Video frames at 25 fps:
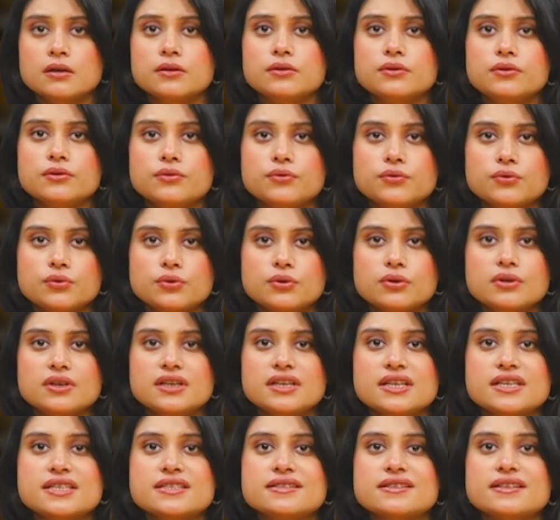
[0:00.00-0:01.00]
The road
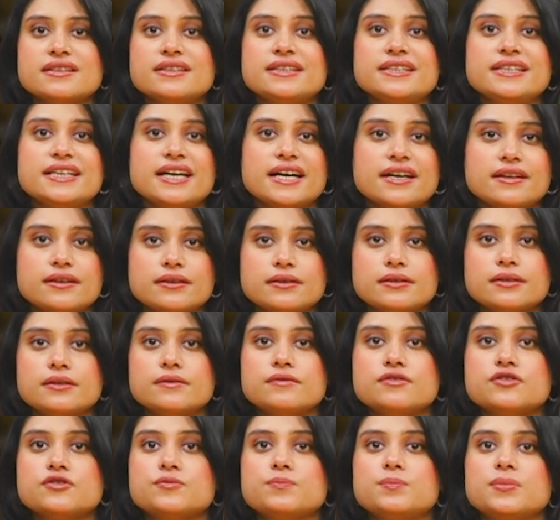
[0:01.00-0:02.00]
is a
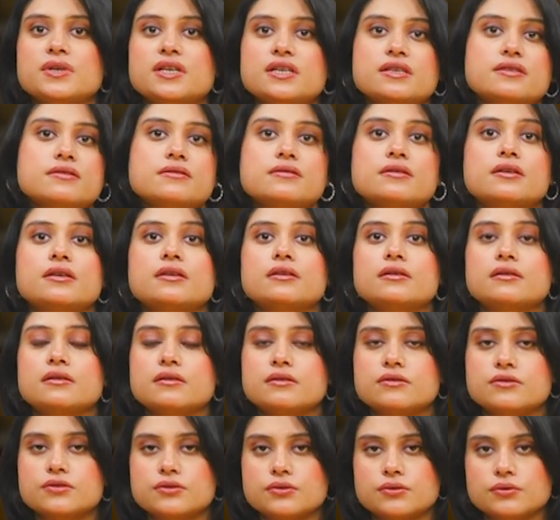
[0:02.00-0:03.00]
narrative space in
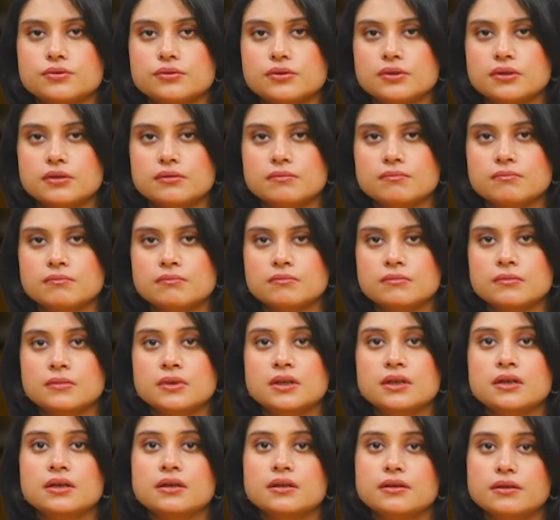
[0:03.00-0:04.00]
the story.
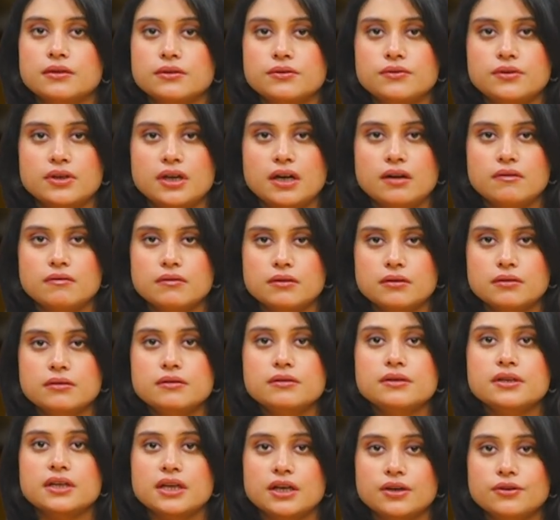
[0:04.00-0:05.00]
The traveler
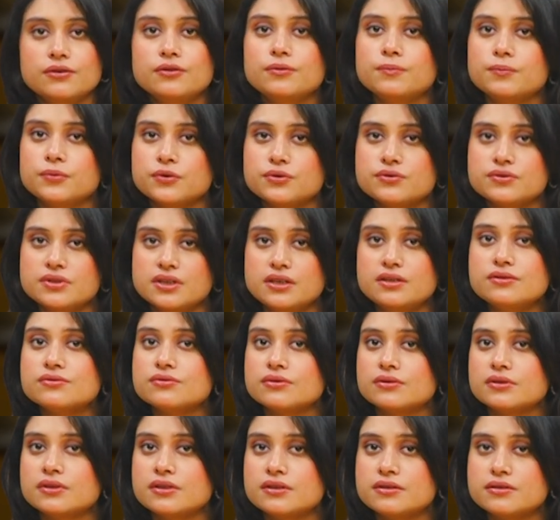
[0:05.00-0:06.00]
now proceeds
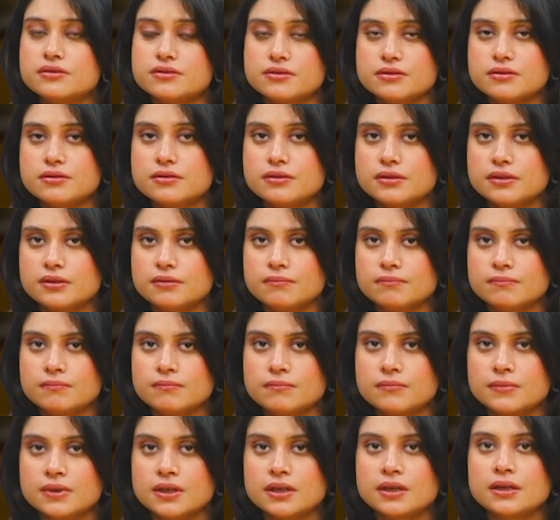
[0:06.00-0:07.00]
on his journey.
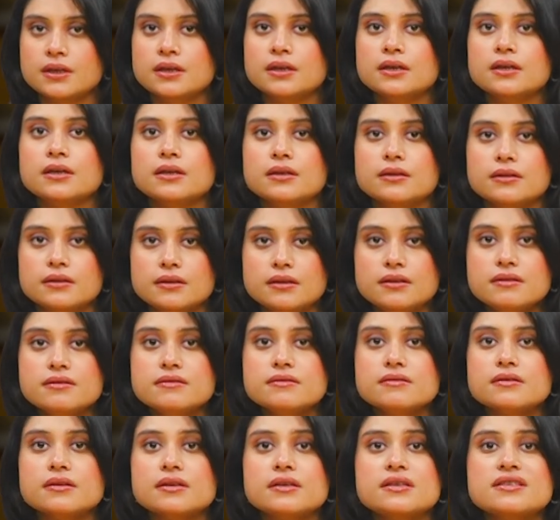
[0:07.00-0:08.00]

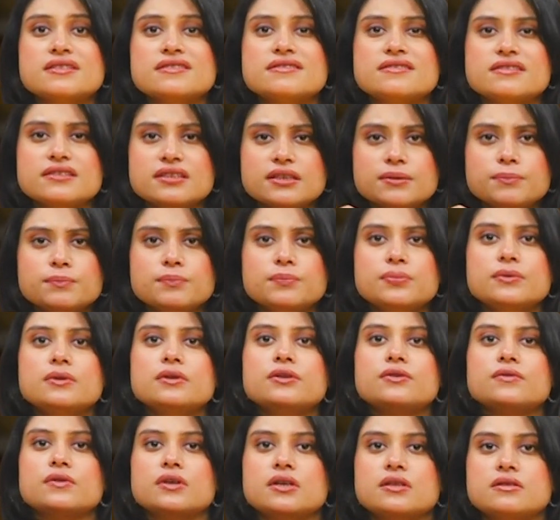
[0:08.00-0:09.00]
This simple
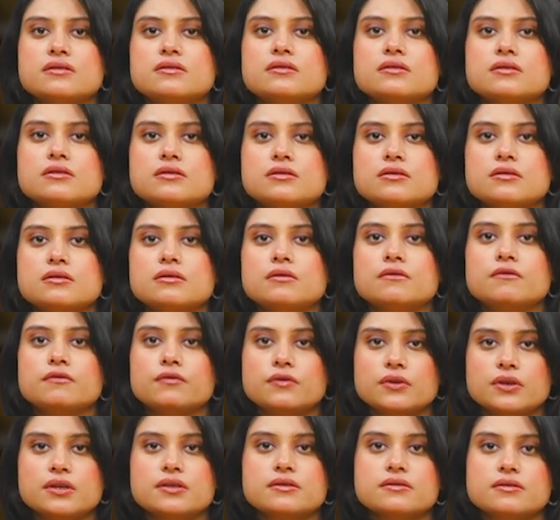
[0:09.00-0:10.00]
transition
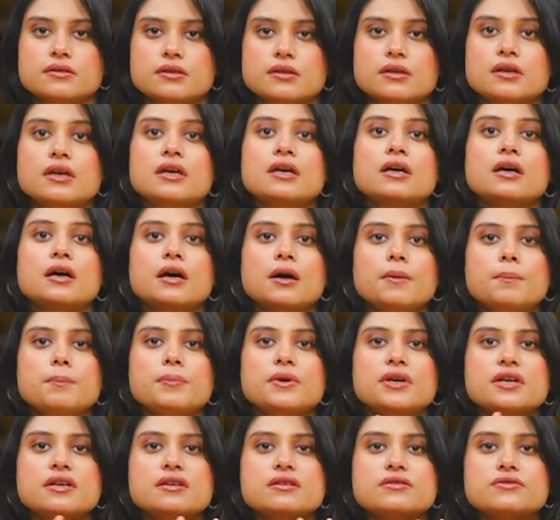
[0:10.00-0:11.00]
phrasing
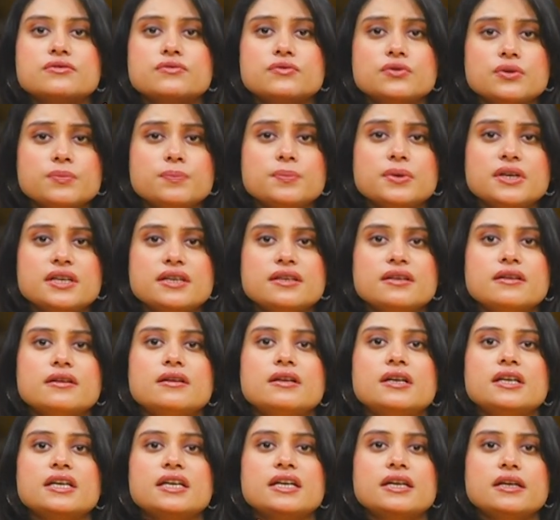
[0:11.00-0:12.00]
appears
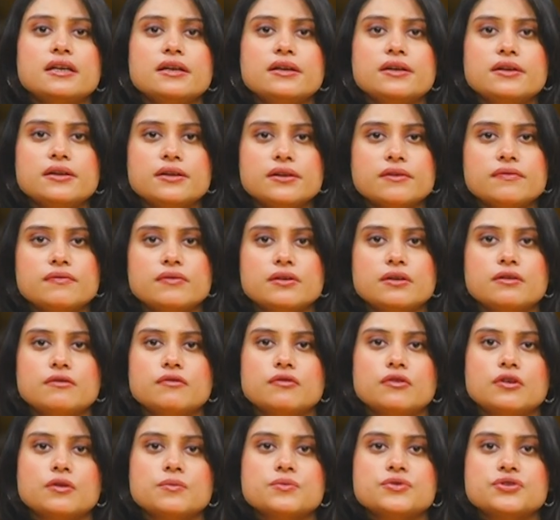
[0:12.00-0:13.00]
repeatedly in different
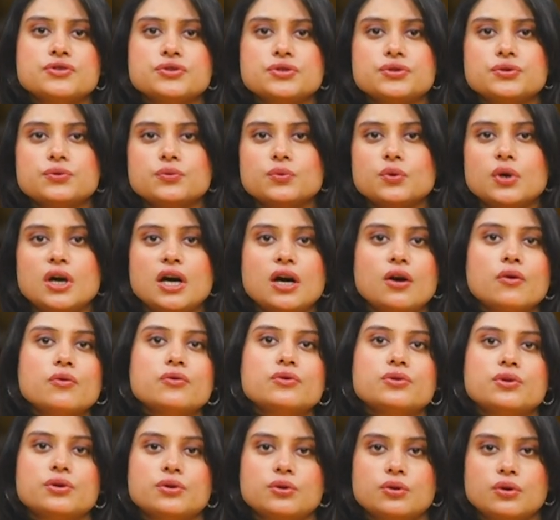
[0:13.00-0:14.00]
forms
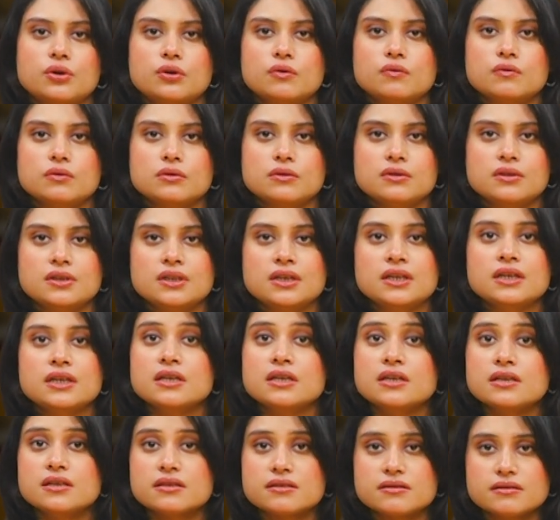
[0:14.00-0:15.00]
throughout the novel.
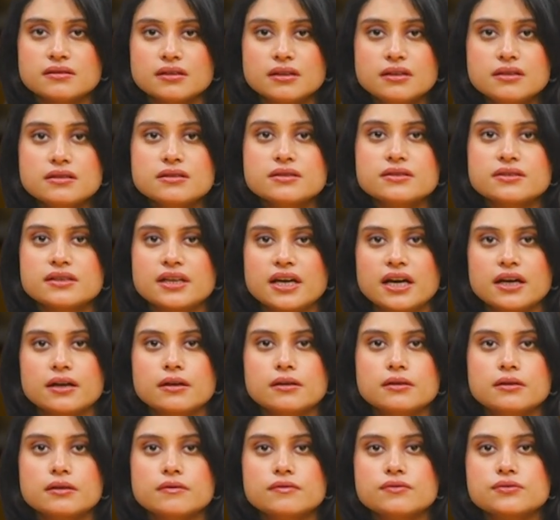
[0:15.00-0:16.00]
Such
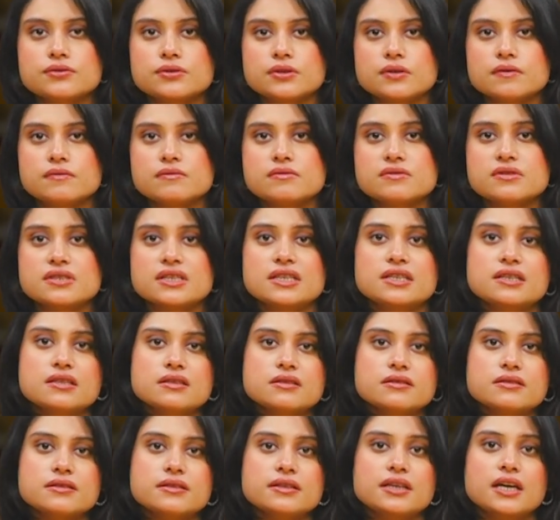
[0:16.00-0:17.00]
narrative shifts
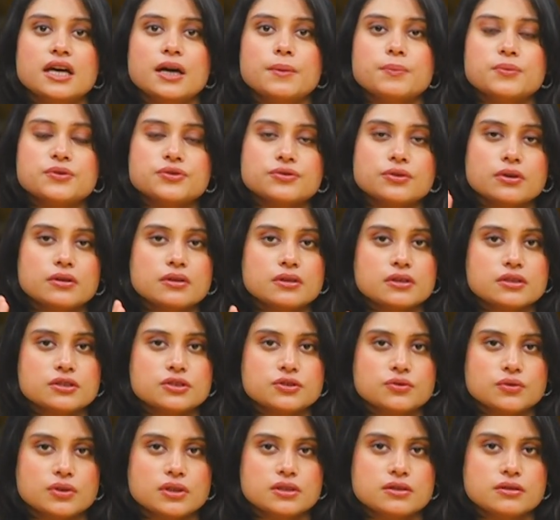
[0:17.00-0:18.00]
signals the episodic
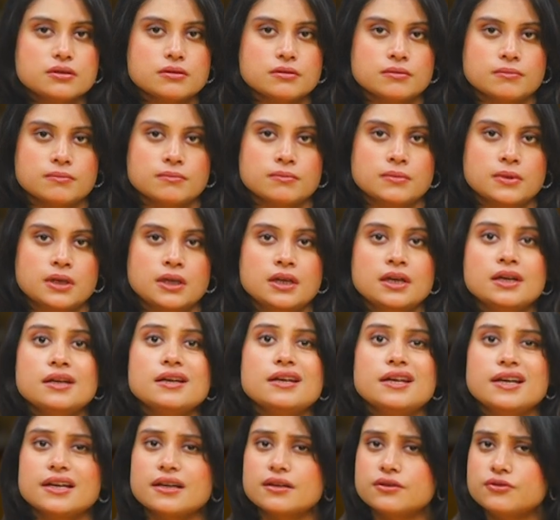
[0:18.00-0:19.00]
structure.
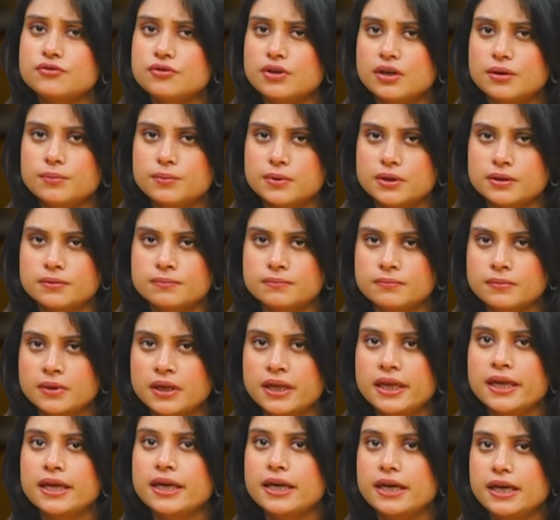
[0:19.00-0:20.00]
Like a drama,
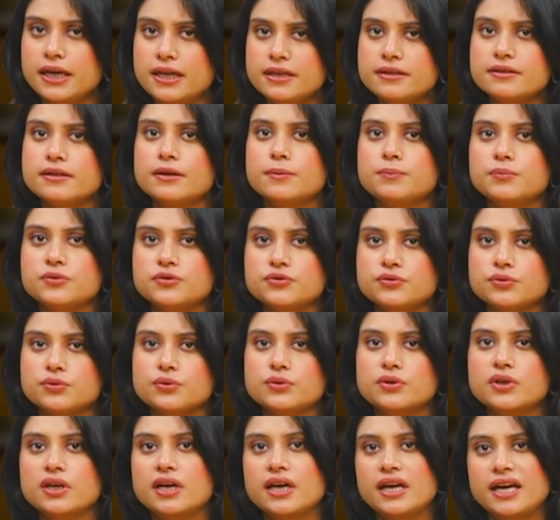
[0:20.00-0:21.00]
each
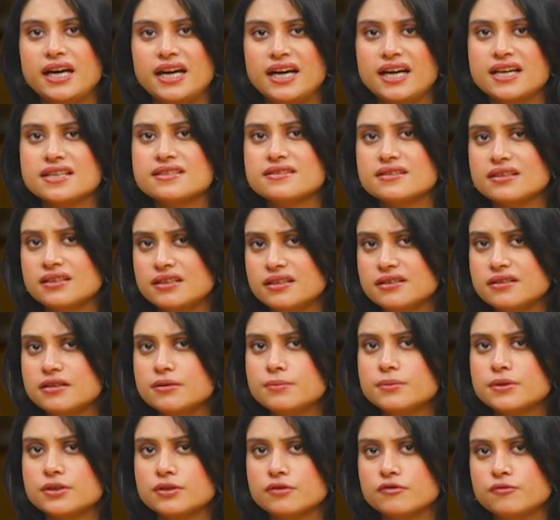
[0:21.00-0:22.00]
episode has a little
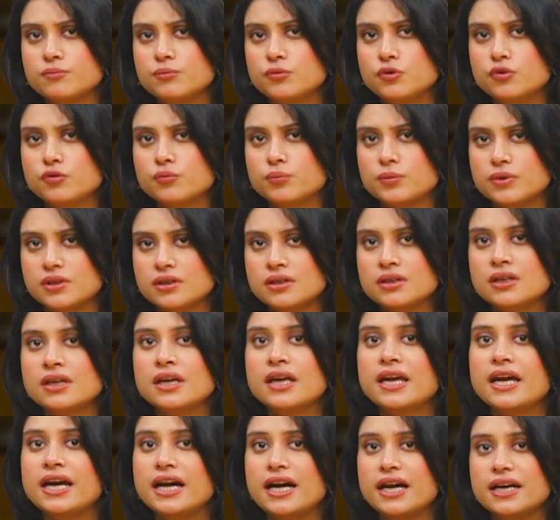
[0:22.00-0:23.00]
bit of movement
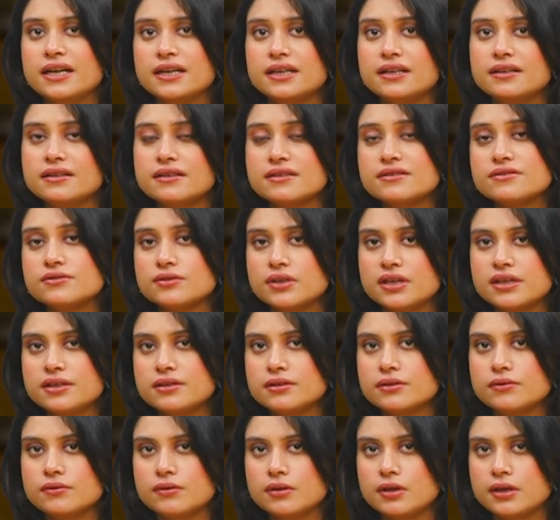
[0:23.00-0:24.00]
and it is
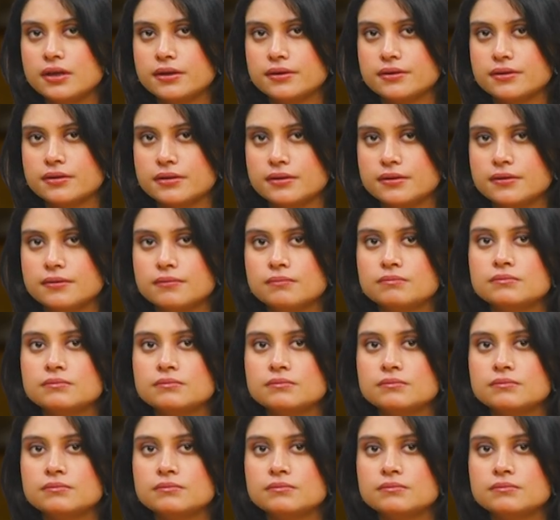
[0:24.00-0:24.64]
interrelated.